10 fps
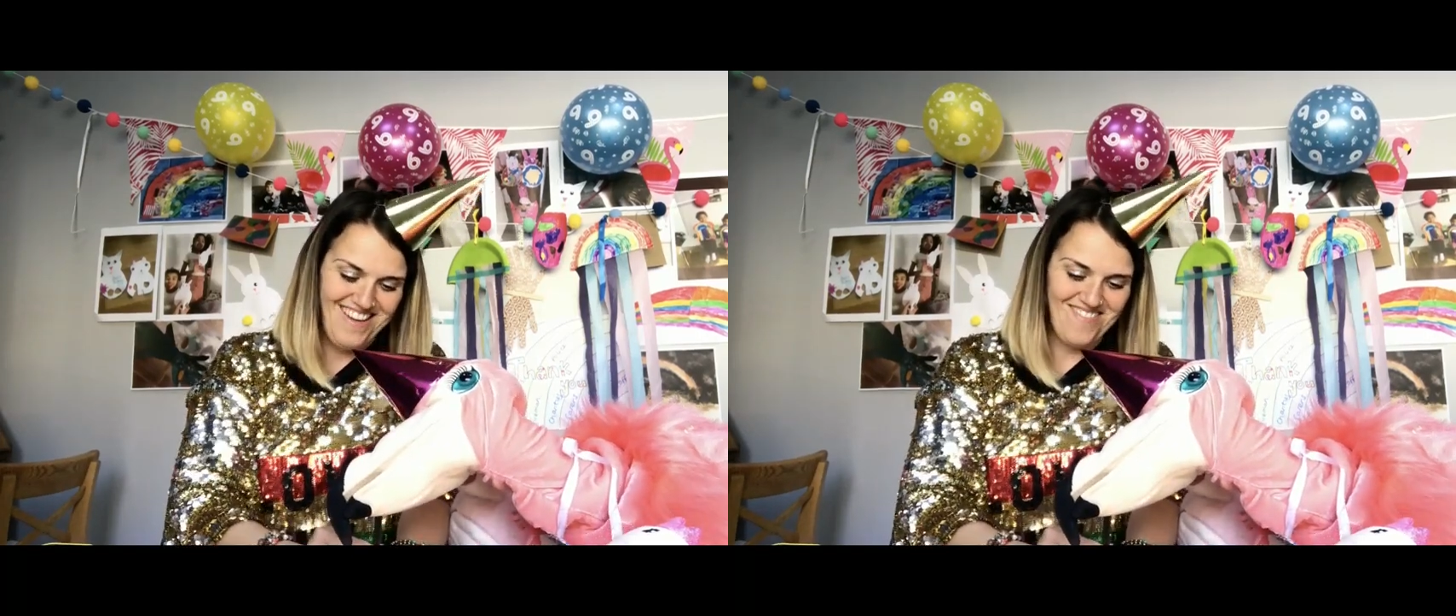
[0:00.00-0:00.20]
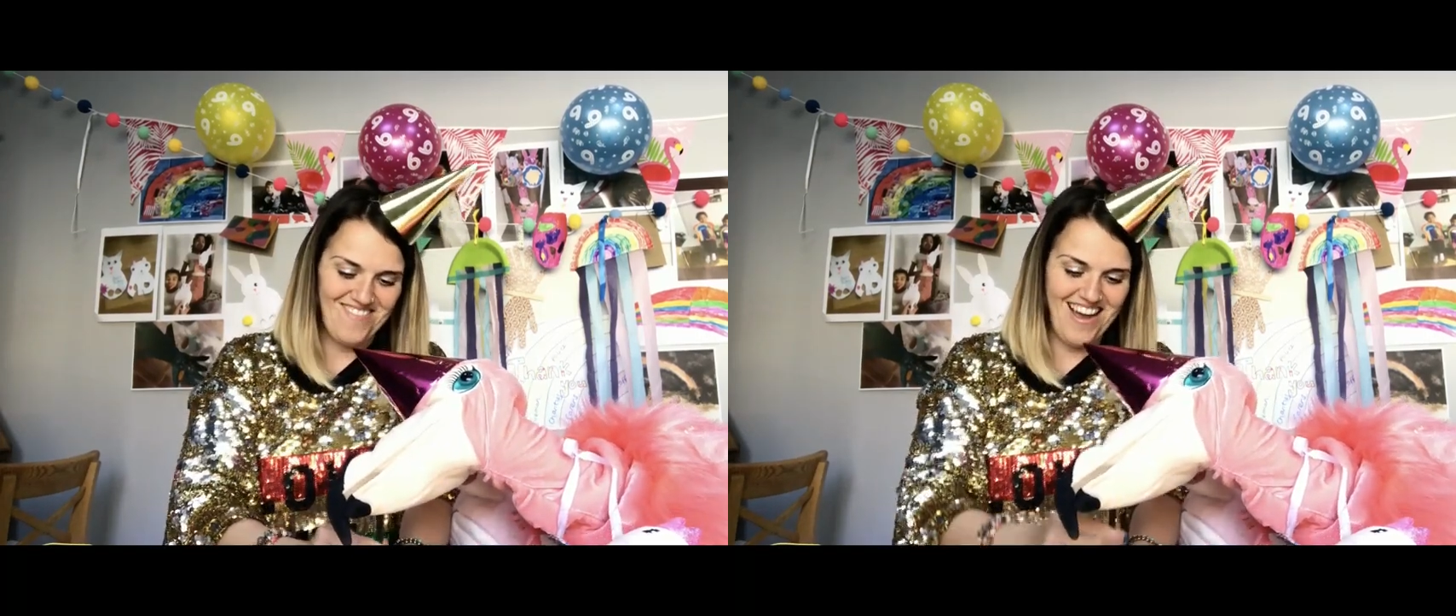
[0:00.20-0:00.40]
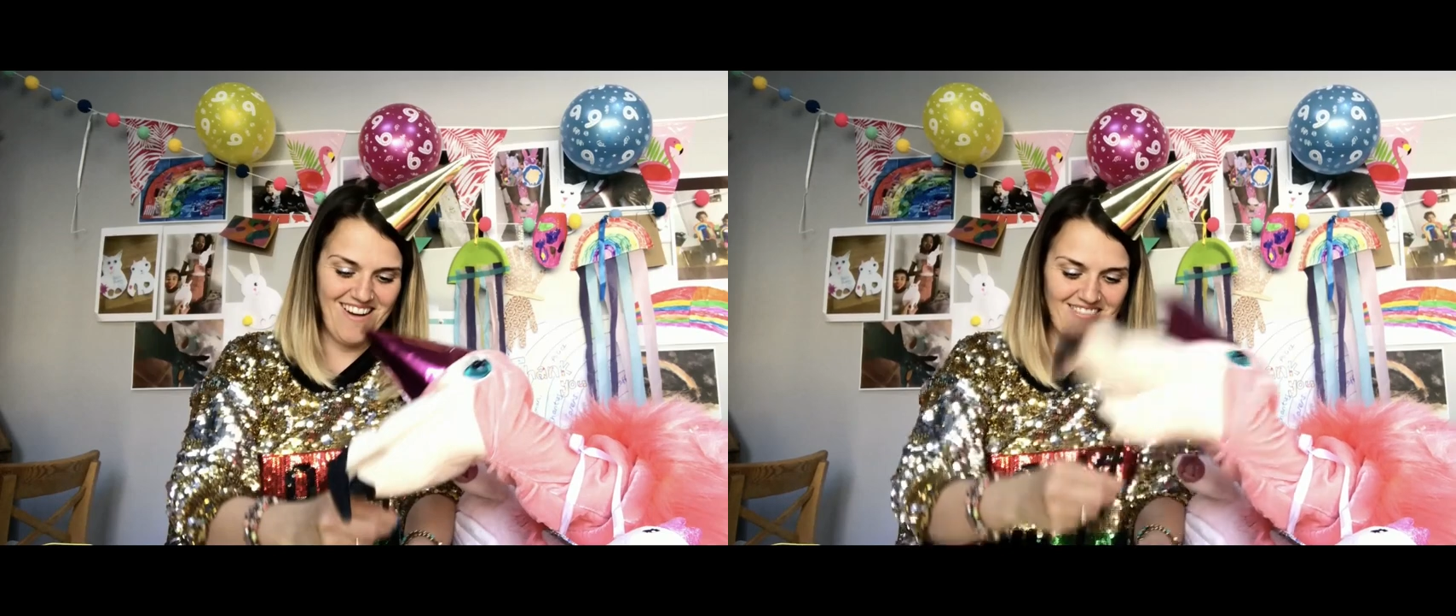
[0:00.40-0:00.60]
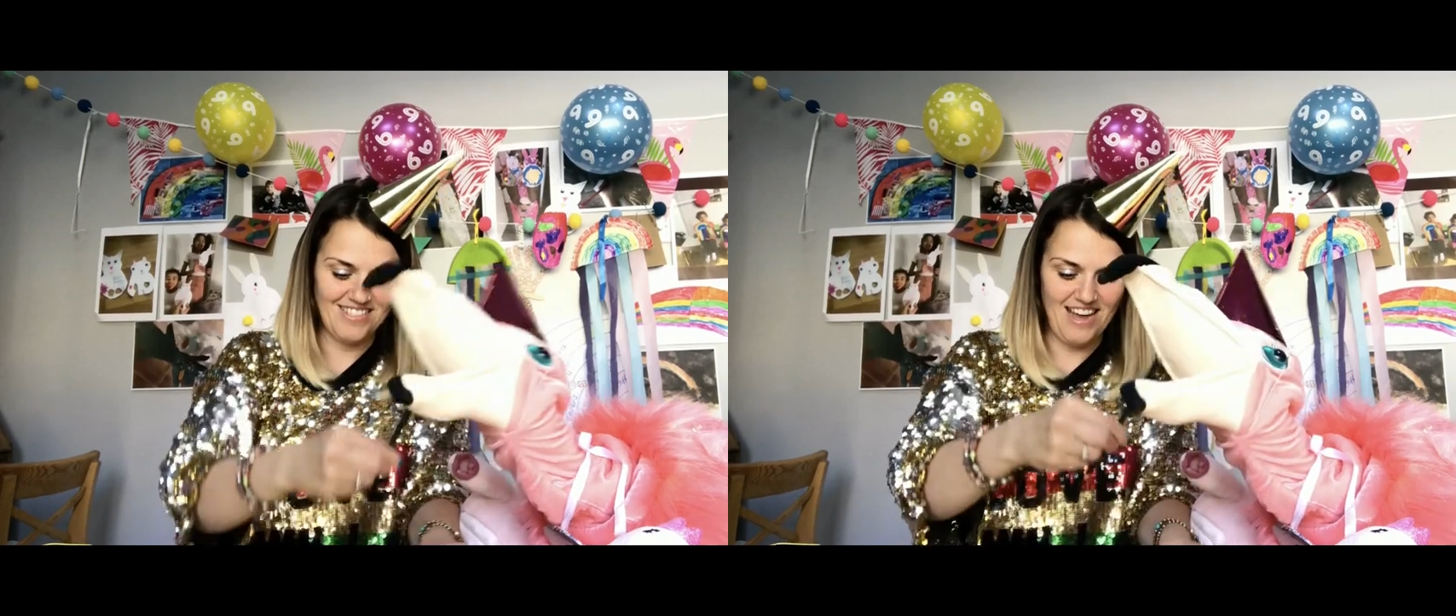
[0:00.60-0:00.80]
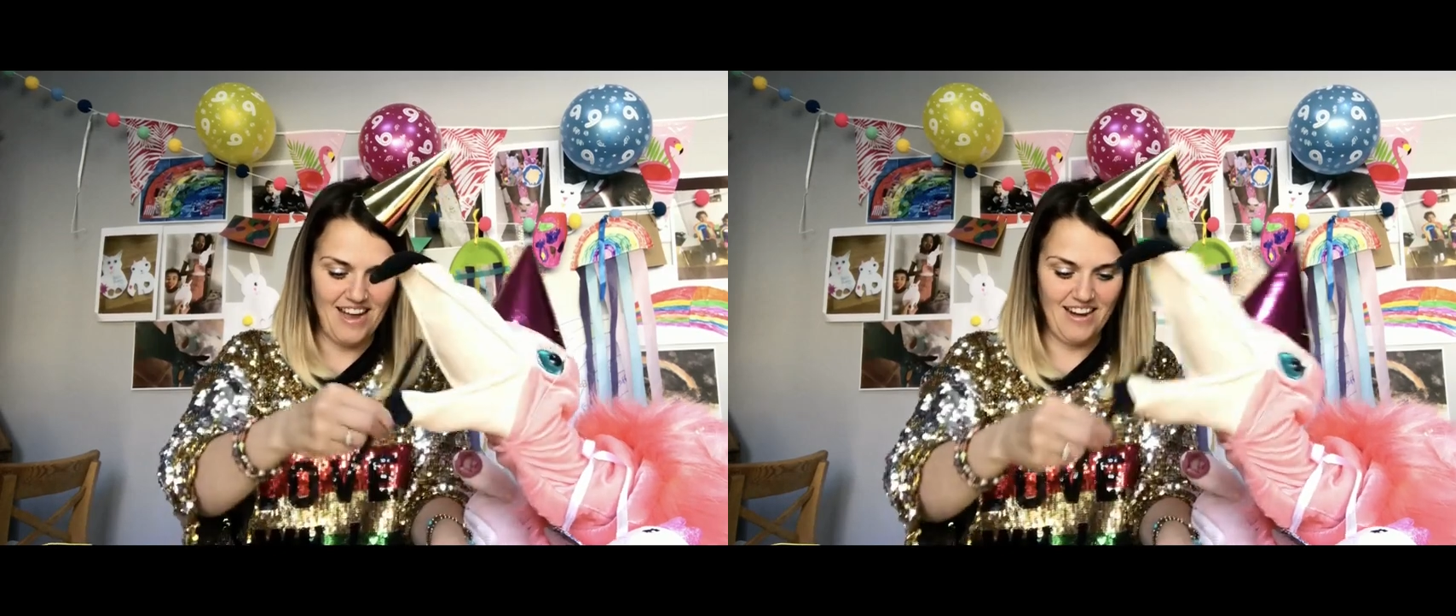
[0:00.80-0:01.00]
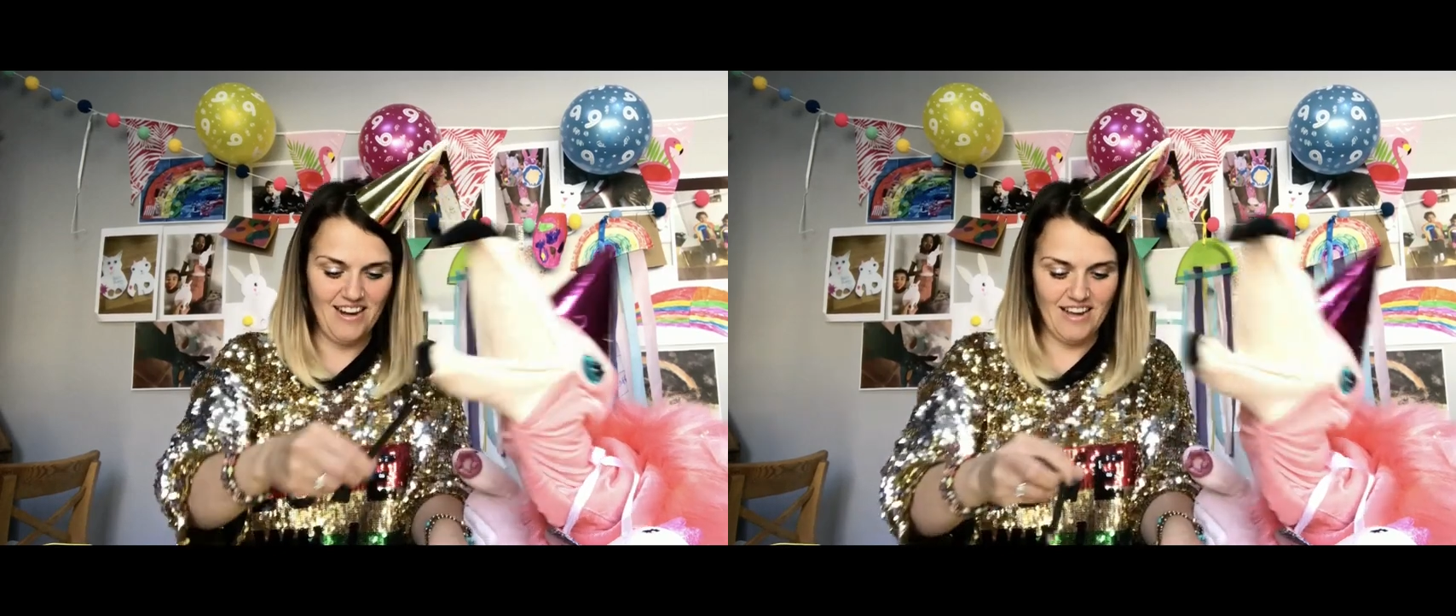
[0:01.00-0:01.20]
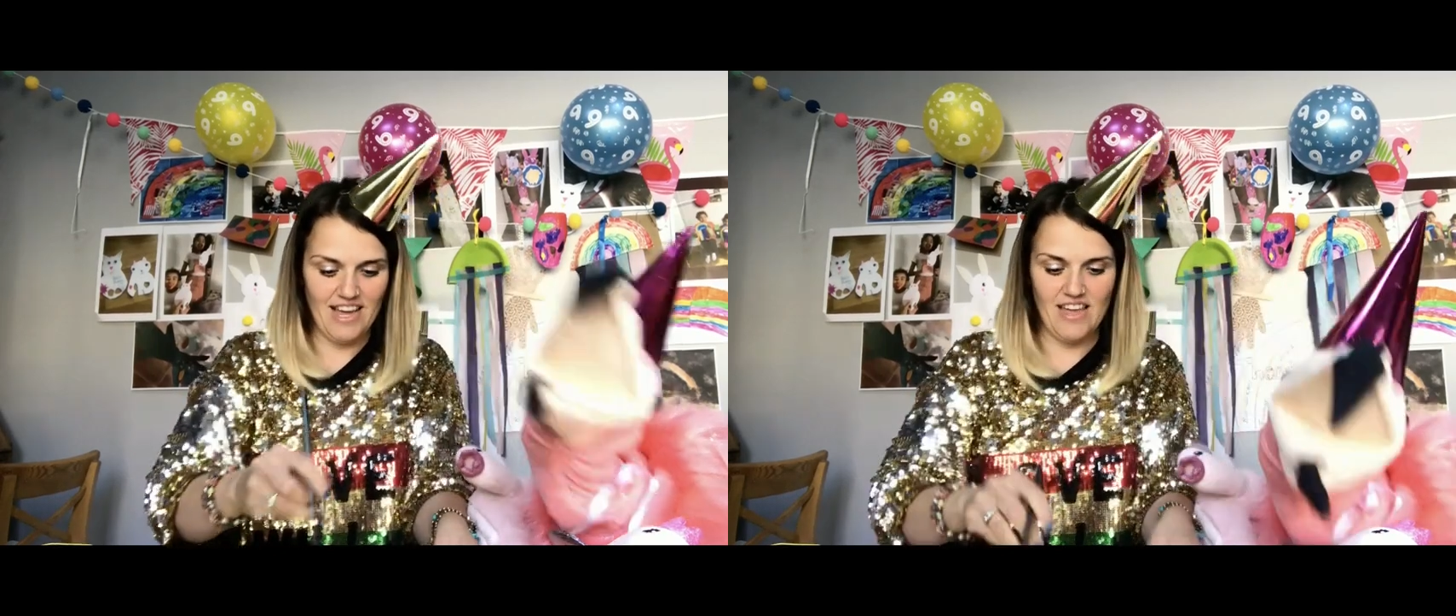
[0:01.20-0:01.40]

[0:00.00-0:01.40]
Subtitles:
Well done. Look